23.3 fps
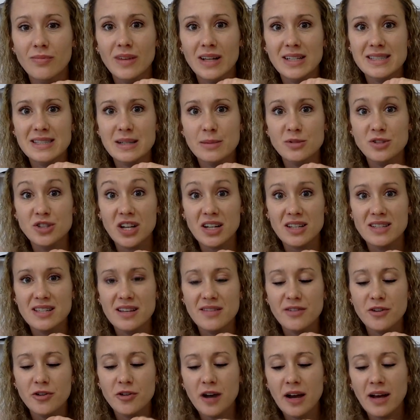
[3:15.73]
Let's double check, see
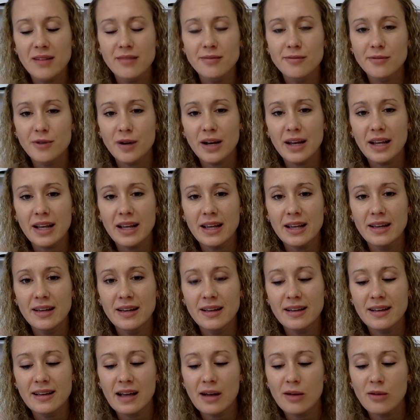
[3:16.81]
if you're right. Ready?
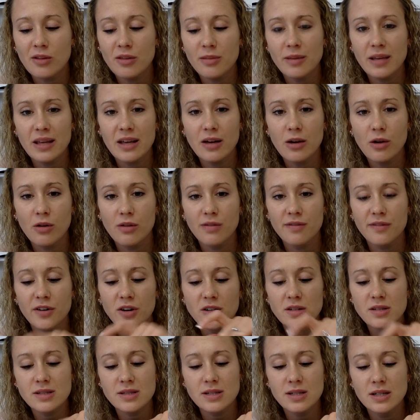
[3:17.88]
Count with me, go.
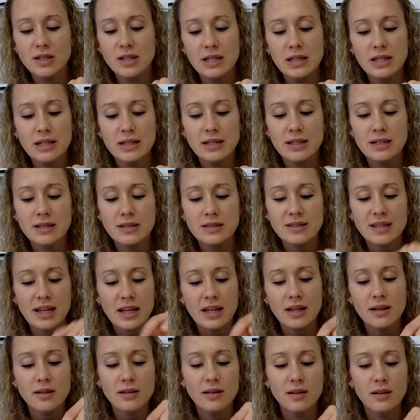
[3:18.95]
First,
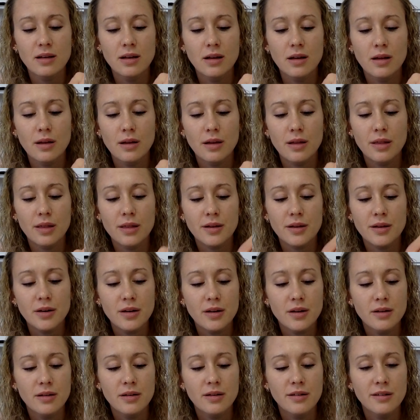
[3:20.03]
second,
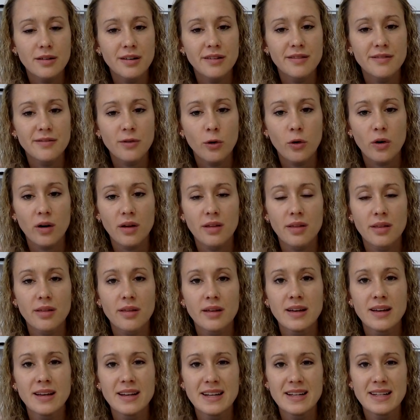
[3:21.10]
third, fourth.
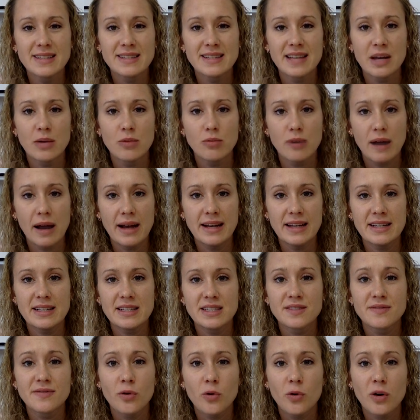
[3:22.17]
Say red
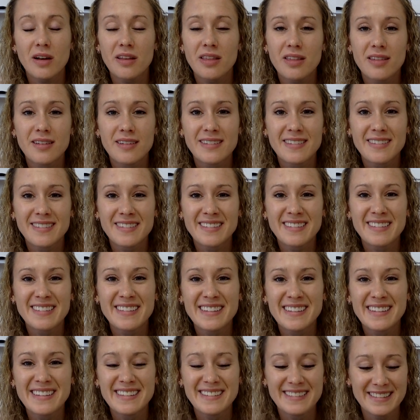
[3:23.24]
is fourth.
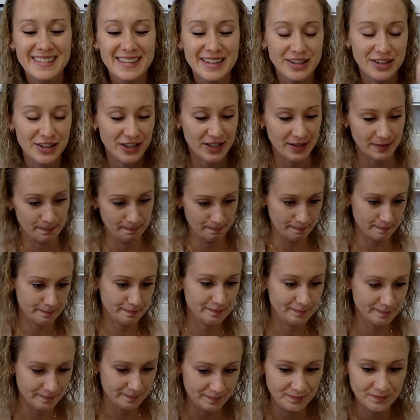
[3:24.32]
Good.
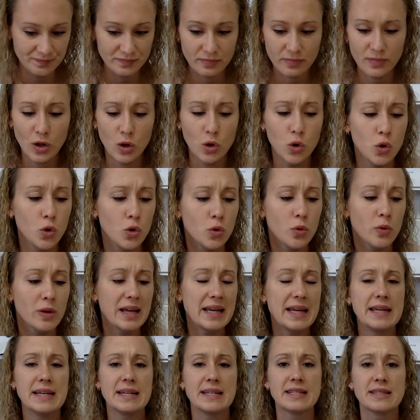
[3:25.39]

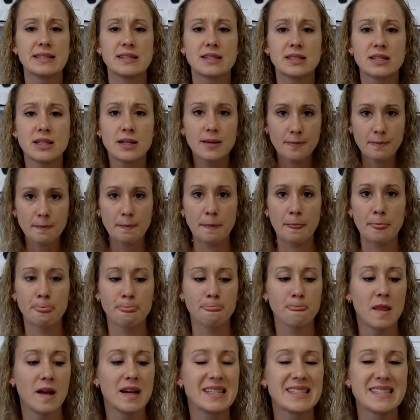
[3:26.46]
Who is
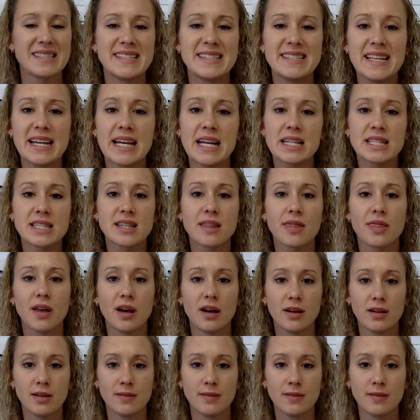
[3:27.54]
sixth?